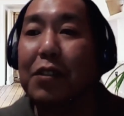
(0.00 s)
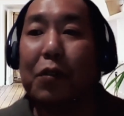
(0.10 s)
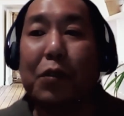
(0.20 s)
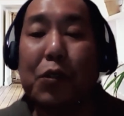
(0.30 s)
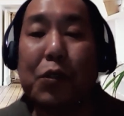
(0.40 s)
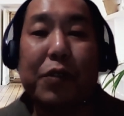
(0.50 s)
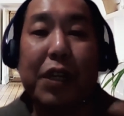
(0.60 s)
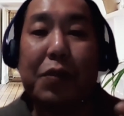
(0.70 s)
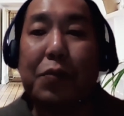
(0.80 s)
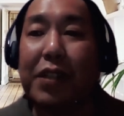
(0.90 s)
So those were
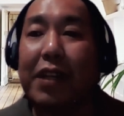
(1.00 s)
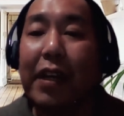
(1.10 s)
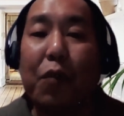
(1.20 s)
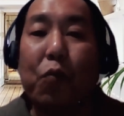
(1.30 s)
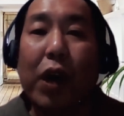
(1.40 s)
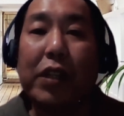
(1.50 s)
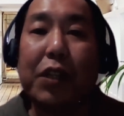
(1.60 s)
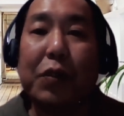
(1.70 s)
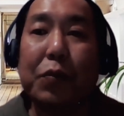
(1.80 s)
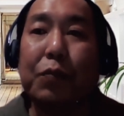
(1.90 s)
the two things I
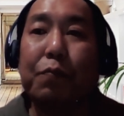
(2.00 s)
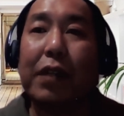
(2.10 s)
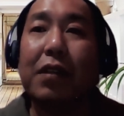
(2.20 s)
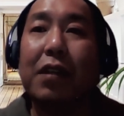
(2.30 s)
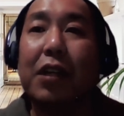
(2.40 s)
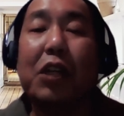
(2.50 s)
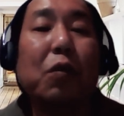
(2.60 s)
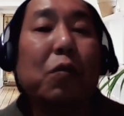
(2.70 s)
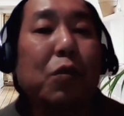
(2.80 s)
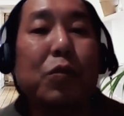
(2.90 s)
wanted to. But
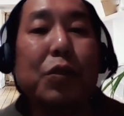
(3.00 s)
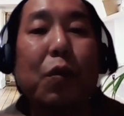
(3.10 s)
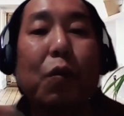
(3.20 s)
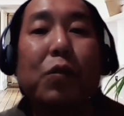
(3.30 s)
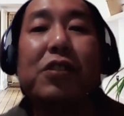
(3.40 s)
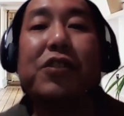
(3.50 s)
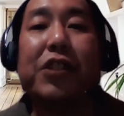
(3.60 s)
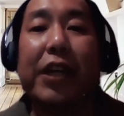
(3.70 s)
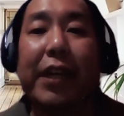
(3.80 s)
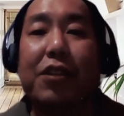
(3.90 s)
those goals
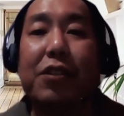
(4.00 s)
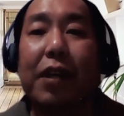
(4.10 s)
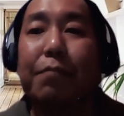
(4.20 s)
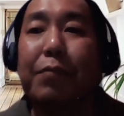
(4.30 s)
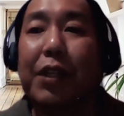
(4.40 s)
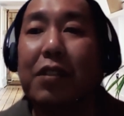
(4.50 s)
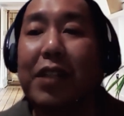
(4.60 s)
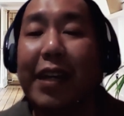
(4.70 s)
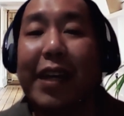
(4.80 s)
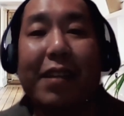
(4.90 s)
change because
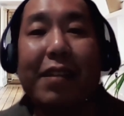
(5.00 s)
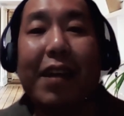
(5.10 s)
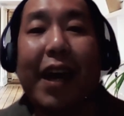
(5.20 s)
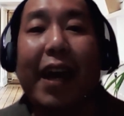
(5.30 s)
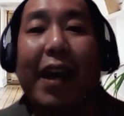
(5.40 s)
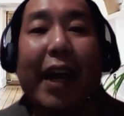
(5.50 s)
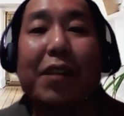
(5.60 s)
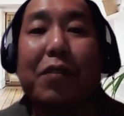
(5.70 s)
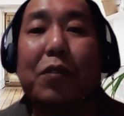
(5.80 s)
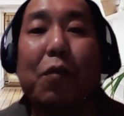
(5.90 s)
again, I
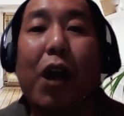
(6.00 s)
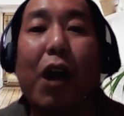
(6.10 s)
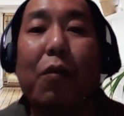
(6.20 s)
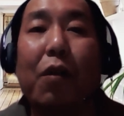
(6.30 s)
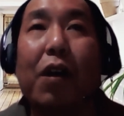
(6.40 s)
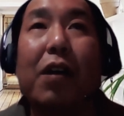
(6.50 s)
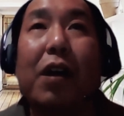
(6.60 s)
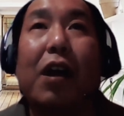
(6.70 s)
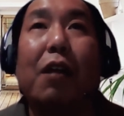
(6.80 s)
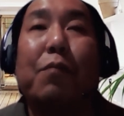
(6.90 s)
don't know
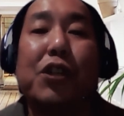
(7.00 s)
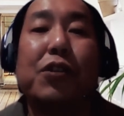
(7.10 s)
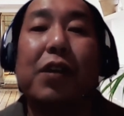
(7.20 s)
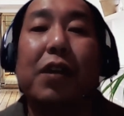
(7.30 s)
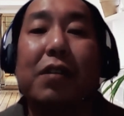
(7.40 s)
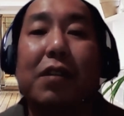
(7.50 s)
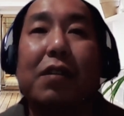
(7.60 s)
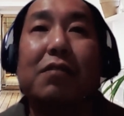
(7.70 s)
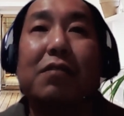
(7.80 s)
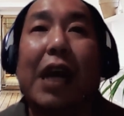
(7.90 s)
how much
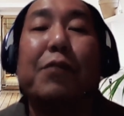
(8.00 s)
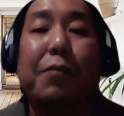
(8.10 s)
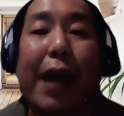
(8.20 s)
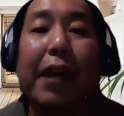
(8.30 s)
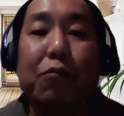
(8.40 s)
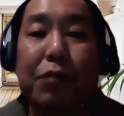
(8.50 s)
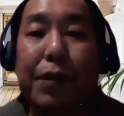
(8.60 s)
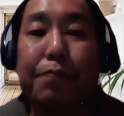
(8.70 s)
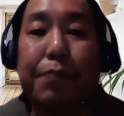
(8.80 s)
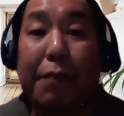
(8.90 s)
Cyberbacker would
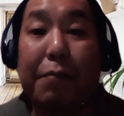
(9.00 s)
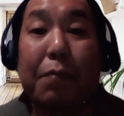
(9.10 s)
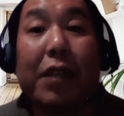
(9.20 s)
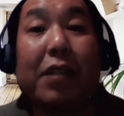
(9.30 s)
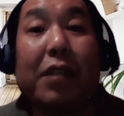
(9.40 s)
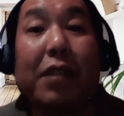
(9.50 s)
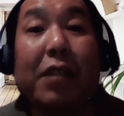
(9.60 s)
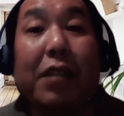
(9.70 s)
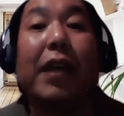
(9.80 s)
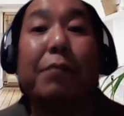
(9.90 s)
be paying me. But now
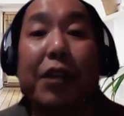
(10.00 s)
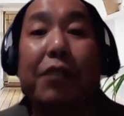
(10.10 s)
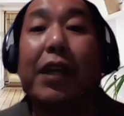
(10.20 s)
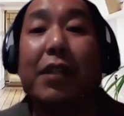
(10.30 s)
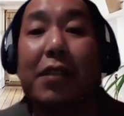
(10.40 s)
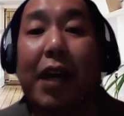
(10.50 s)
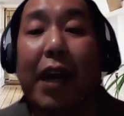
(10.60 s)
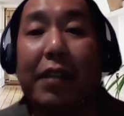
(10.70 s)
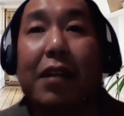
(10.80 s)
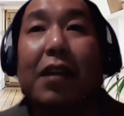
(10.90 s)
that I'm here
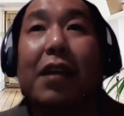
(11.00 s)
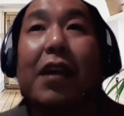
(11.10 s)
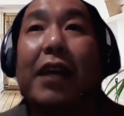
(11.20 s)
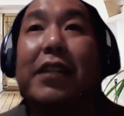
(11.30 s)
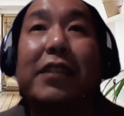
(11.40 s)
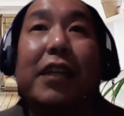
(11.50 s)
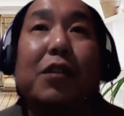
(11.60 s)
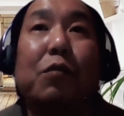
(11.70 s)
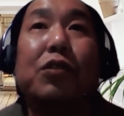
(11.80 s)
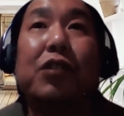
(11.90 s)
inside, as I said,
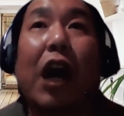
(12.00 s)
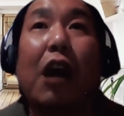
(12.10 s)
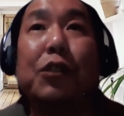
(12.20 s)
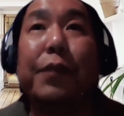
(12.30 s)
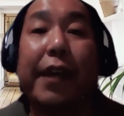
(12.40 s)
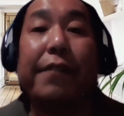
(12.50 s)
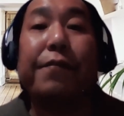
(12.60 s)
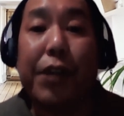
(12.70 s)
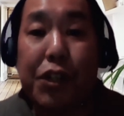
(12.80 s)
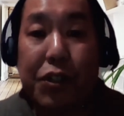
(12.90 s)
those doubts
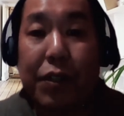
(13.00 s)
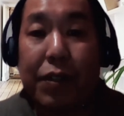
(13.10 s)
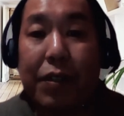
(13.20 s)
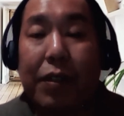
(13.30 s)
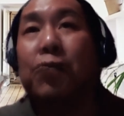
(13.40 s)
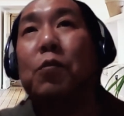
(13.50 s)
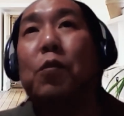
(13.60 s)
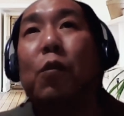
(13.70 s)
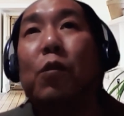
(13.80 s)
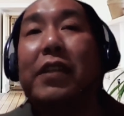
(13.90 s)
became vision. So
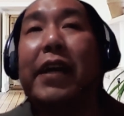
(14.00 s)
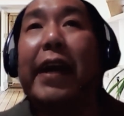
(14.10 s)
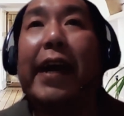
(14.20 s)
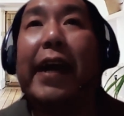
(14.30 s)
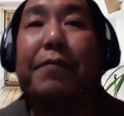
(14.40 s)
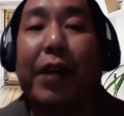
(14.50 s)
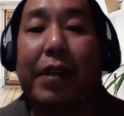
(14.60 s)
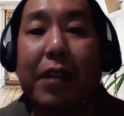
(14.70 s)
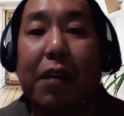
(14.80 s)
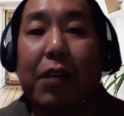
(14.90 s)
goals that I have right
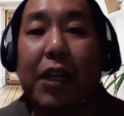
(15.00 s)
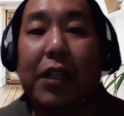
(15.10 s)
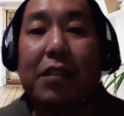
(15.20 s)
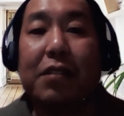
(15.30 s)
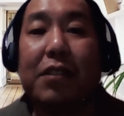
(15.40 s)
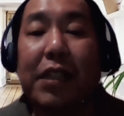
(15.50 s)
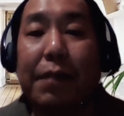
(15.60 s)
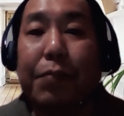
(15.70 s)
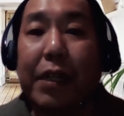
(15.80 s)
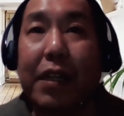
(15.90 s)
now is
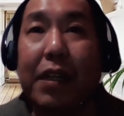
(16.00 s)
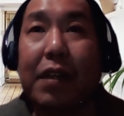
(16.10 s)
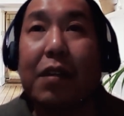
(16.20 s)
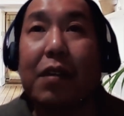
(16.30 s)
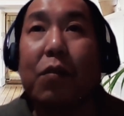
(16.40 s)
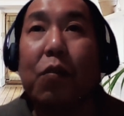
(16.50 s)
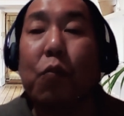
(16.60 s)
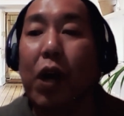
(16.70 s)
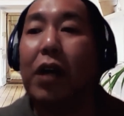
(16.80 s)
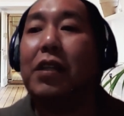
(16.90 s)
simply
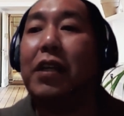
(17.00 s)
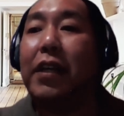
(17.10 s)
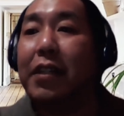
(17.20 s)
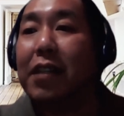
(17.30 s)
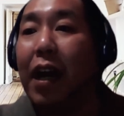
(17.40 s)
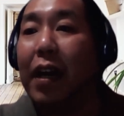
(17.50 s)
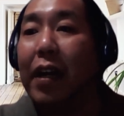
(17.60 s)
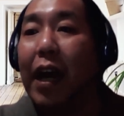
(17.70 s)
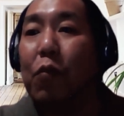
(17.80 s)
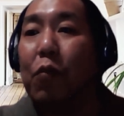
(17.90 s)
one is
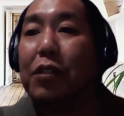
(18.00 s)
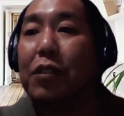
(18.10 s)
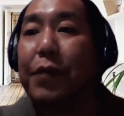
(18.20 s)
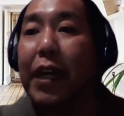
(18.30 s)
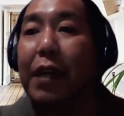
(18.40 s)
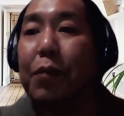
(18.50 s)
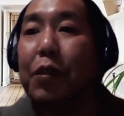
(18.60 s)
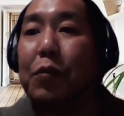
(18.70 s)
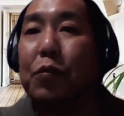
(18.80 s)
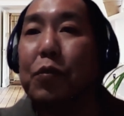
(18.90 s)
I want to be able
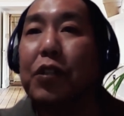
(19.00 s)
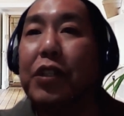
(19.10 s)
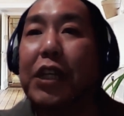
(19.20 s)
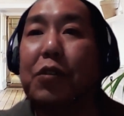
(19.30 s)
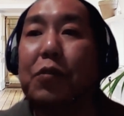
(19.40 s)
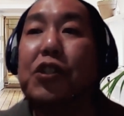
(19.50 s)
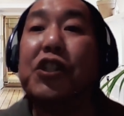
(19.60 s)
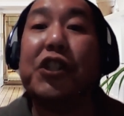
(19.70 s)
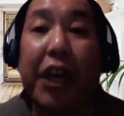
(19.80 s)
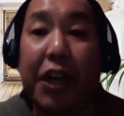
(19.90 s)
to continue to
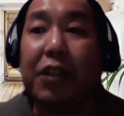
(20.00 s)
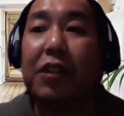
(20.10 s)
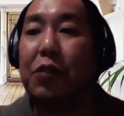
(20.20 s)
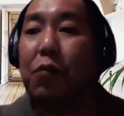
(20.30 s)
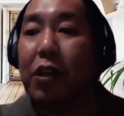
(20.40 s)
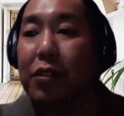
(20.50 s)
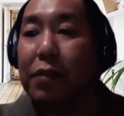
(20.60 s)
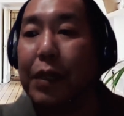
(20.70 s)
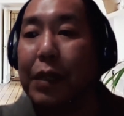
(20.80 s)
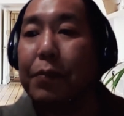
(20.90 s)
share to other
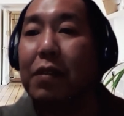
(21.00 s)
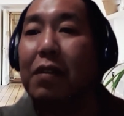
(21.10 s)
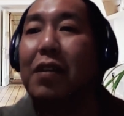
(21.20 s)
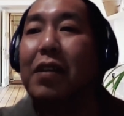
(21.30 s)
people.